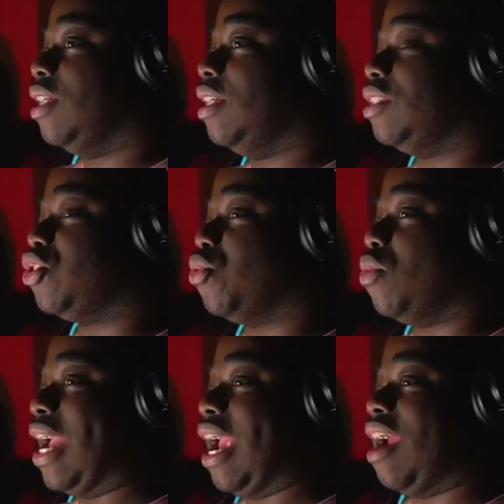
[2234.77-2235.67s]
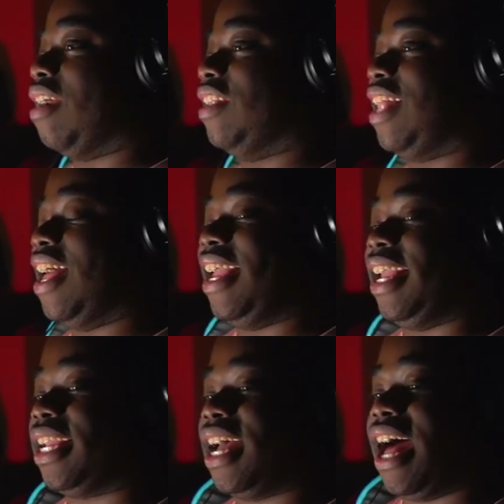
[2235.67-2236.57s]
to where, like,
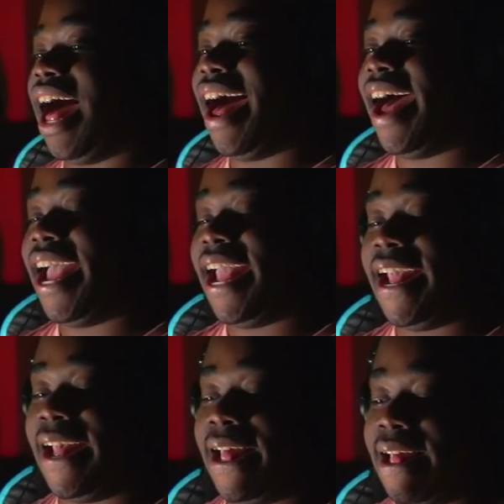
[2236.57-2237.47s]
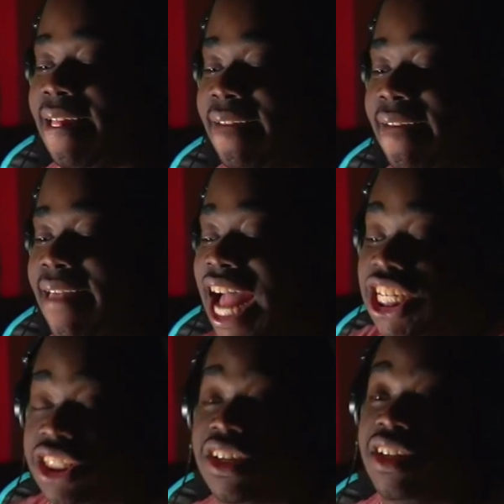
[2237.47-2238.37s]
I
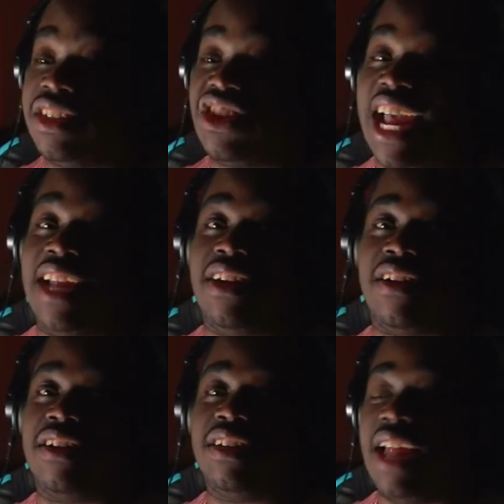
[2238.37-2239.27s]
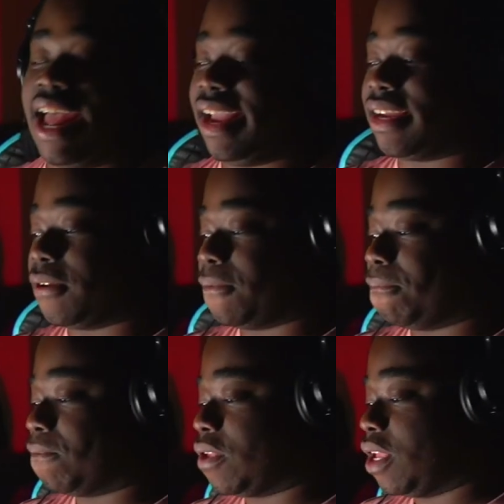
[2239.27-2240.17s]
just couldn't stand her. Like,
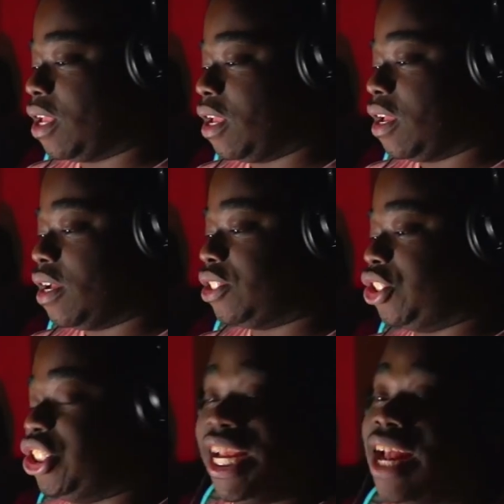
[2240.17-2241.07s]
she had